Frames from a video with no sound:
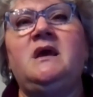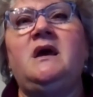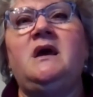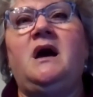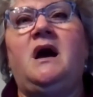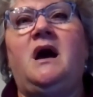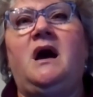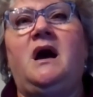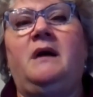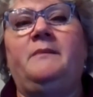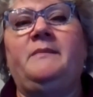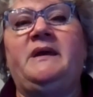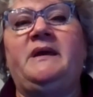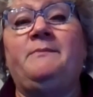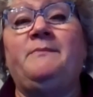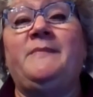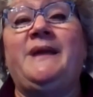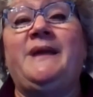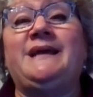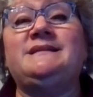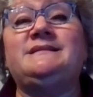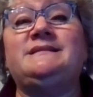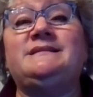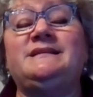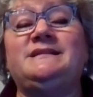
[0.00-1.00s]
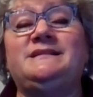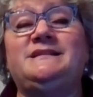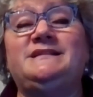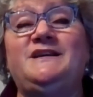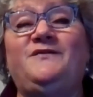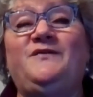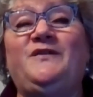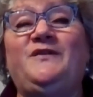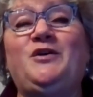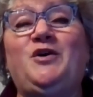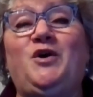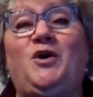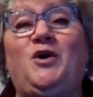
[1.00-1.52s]
Um, it makes it
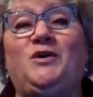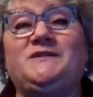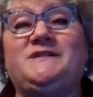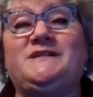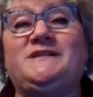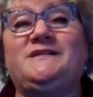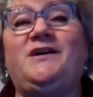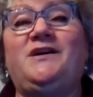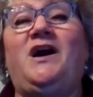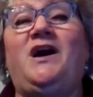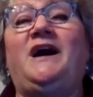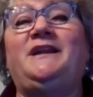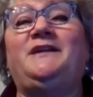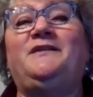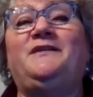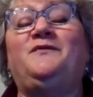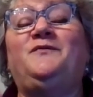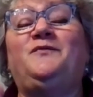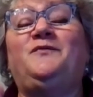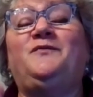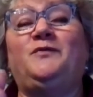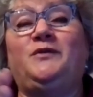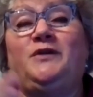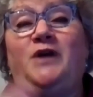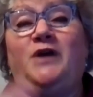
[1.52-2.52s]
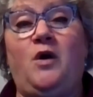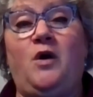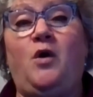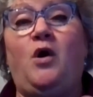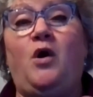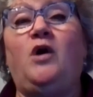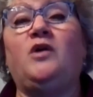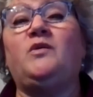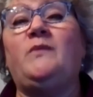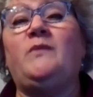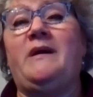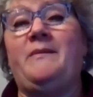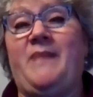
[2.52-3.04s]
difficult to kind of go
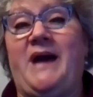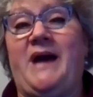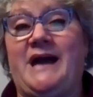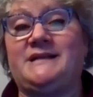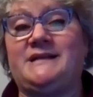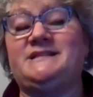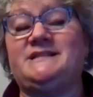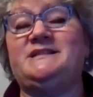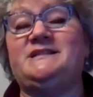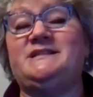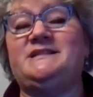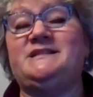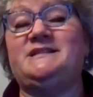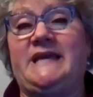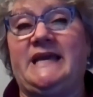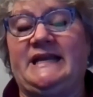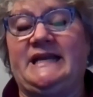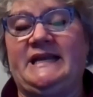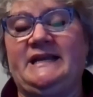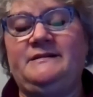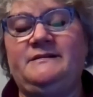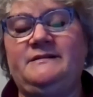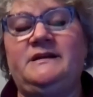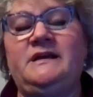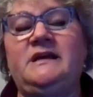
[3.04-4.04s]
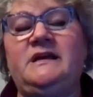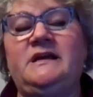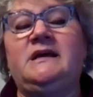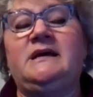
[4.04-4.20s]
all the way back to the beginning.